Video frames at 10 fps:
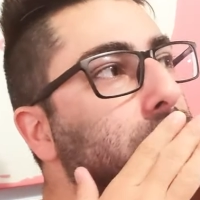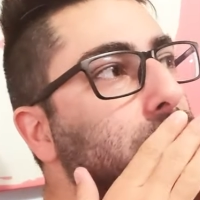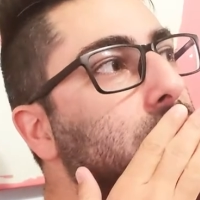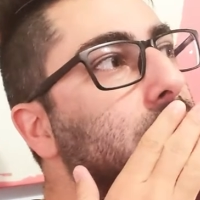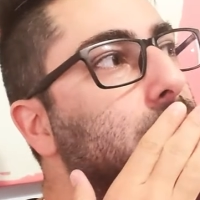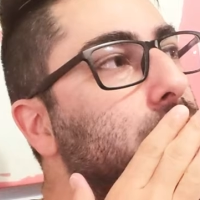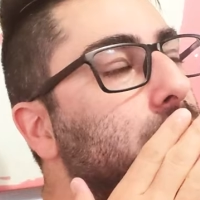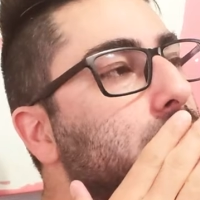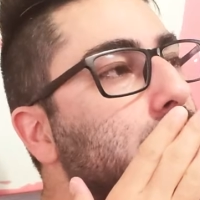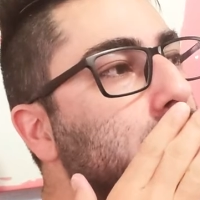Yeah.
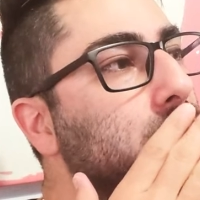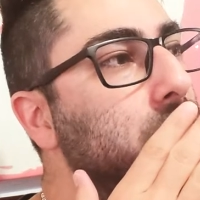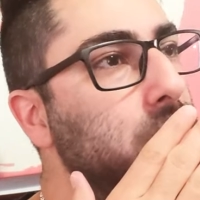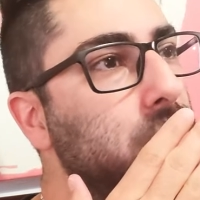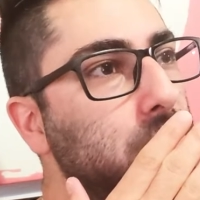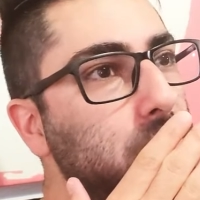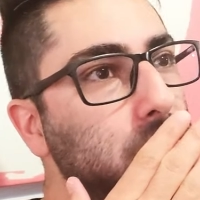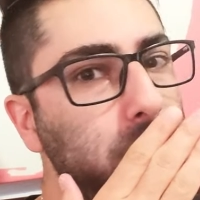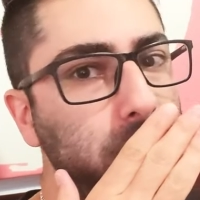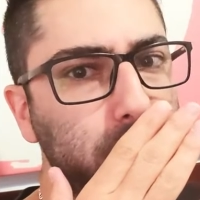So we go
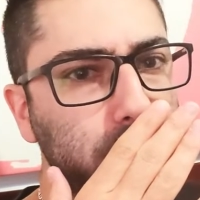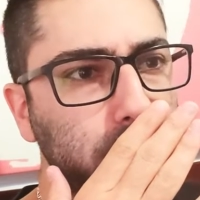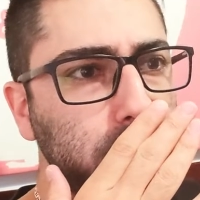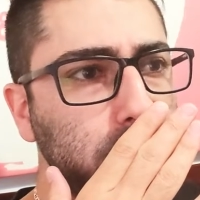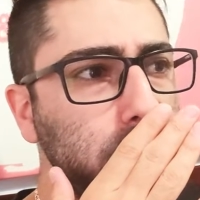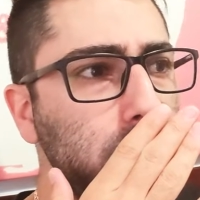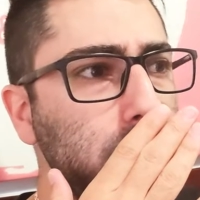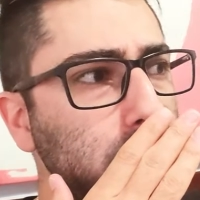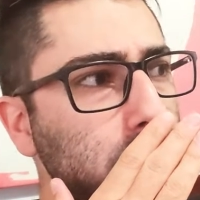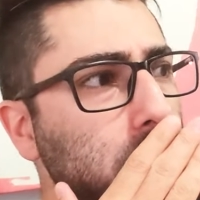through
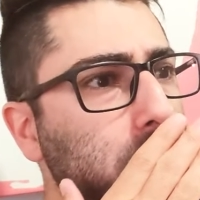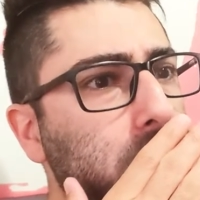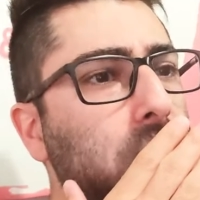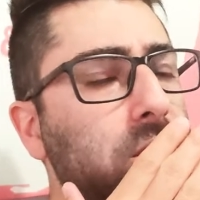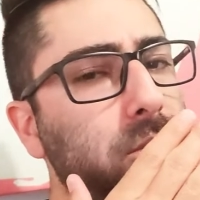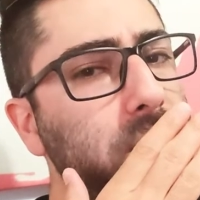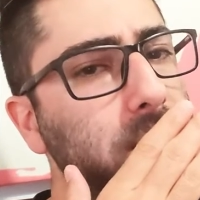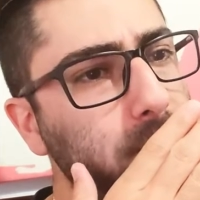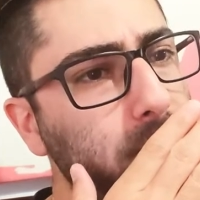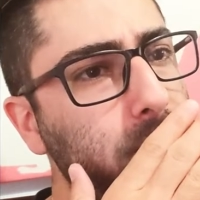down on Hawkesbury.
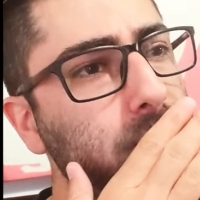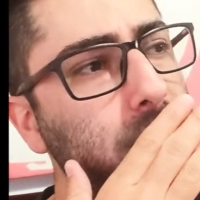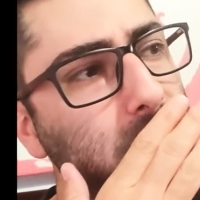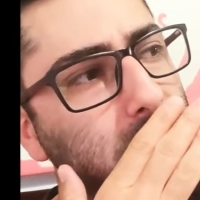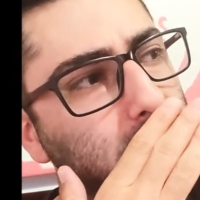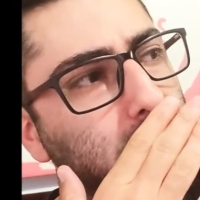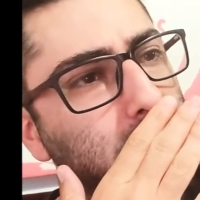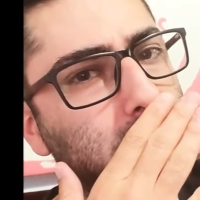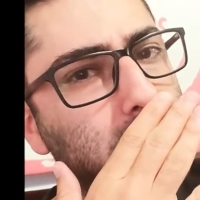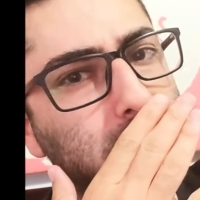Yeah. And then we go
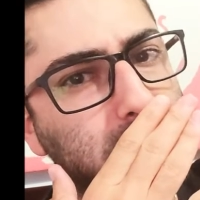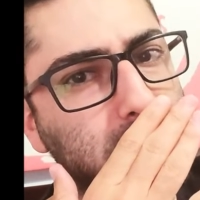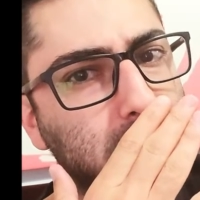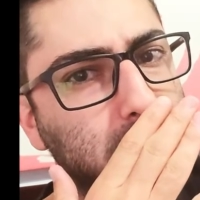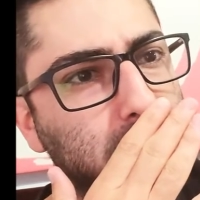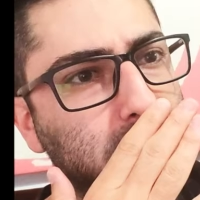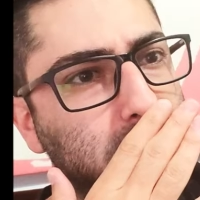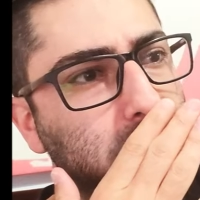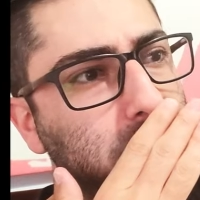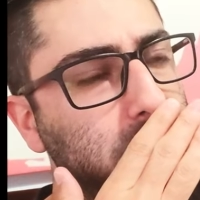through the other side of the bridge
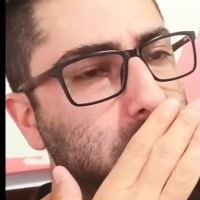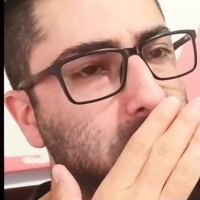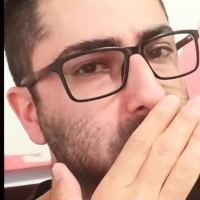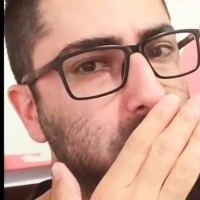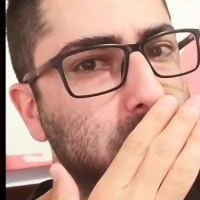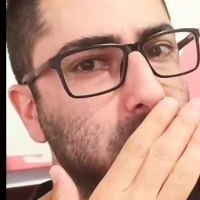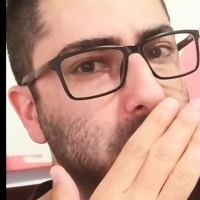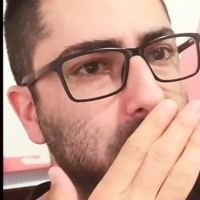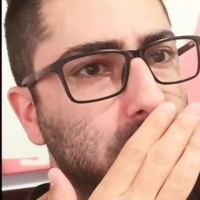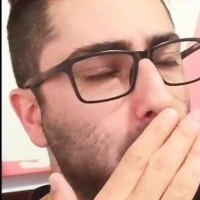to the Quebec side, which is
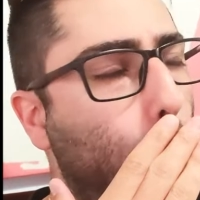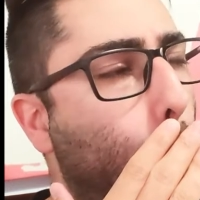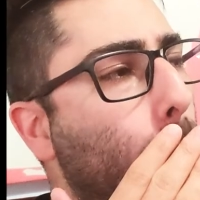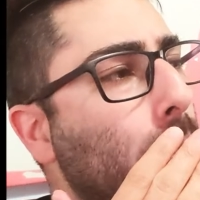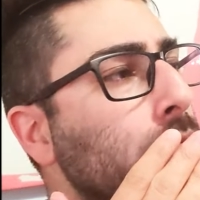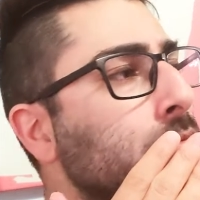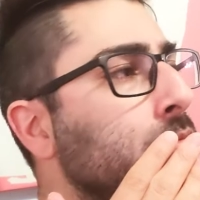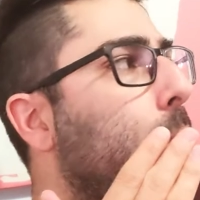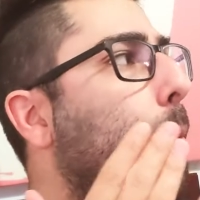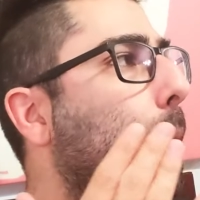Grenville. Yeah.
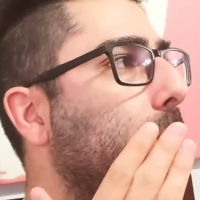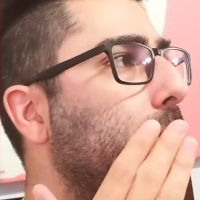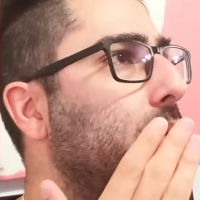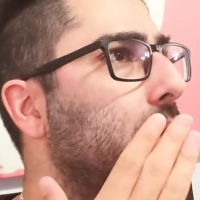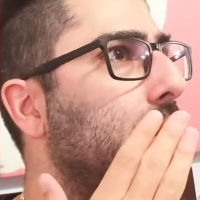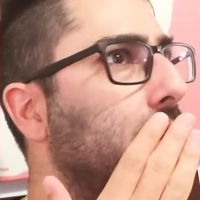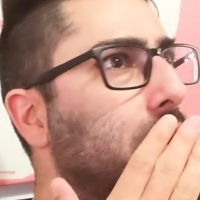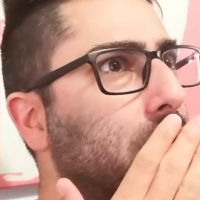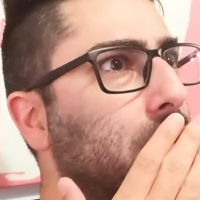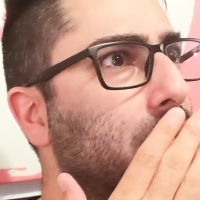But
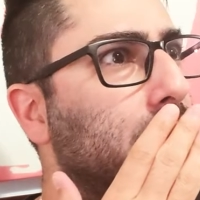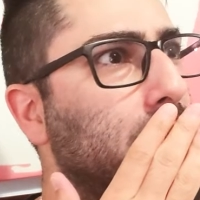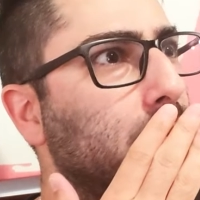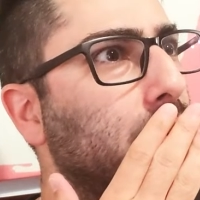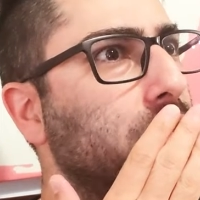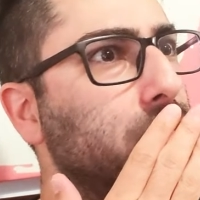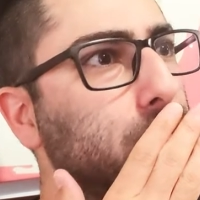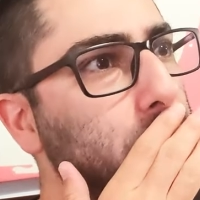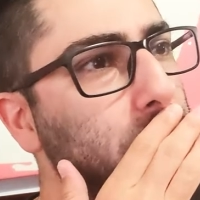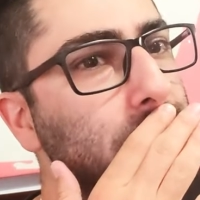yeah, Grenville, I think we
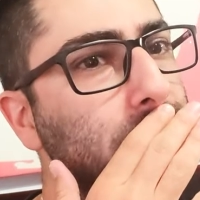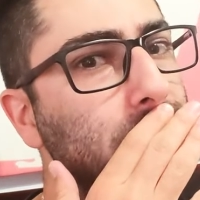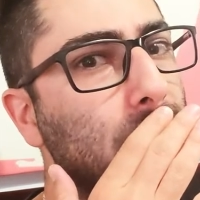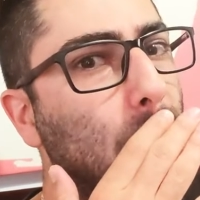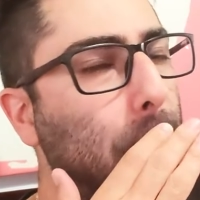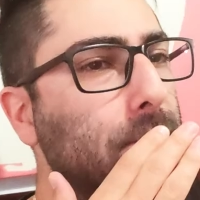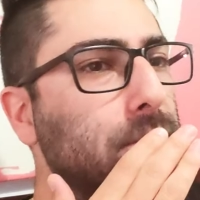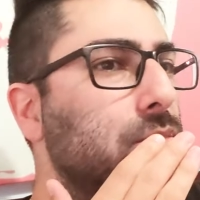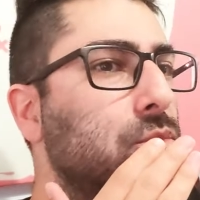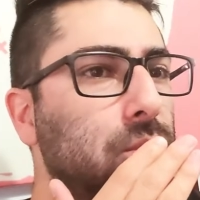don't even.
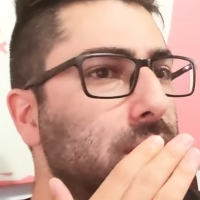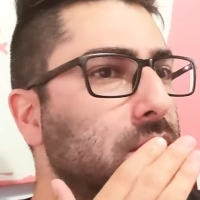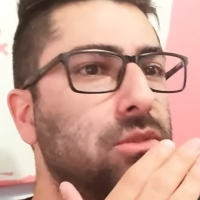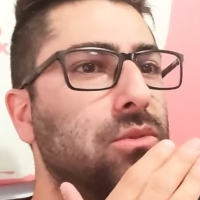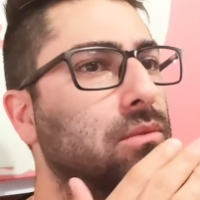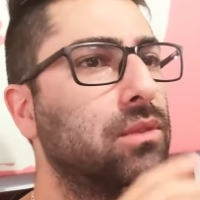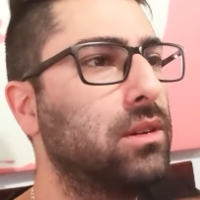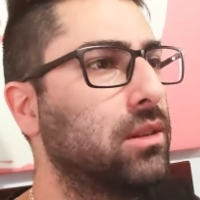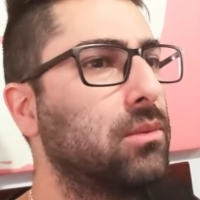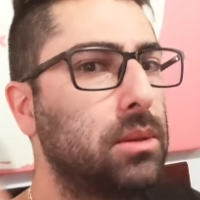Where is Grenville?
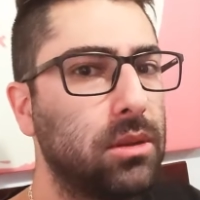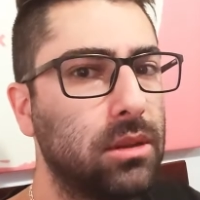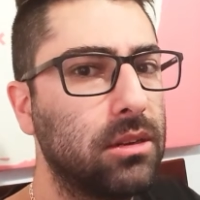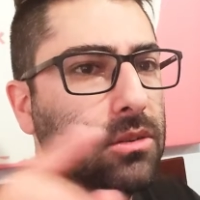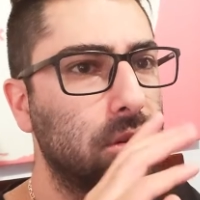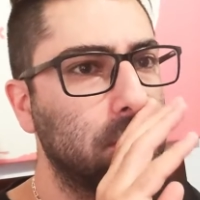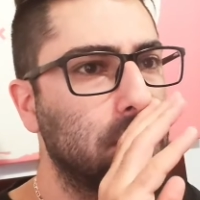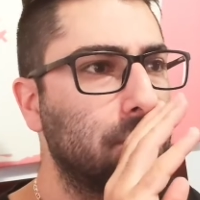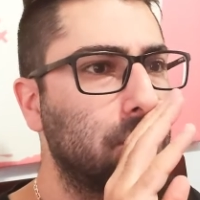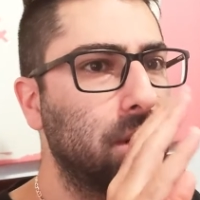I think we have to turn
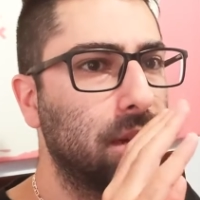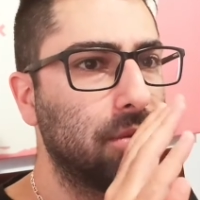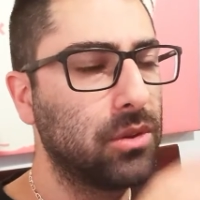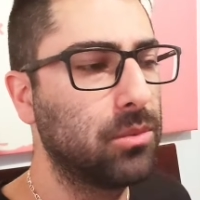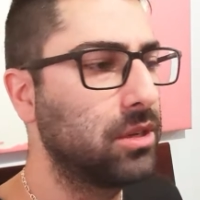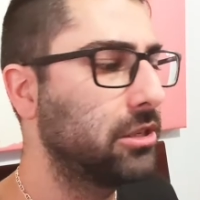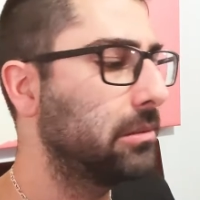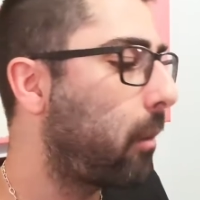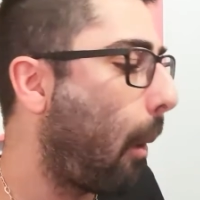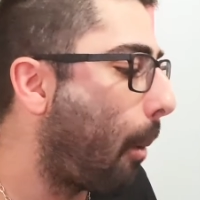left or right after the bridge.
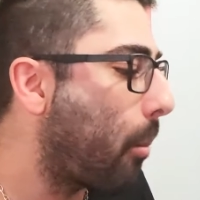Yeah.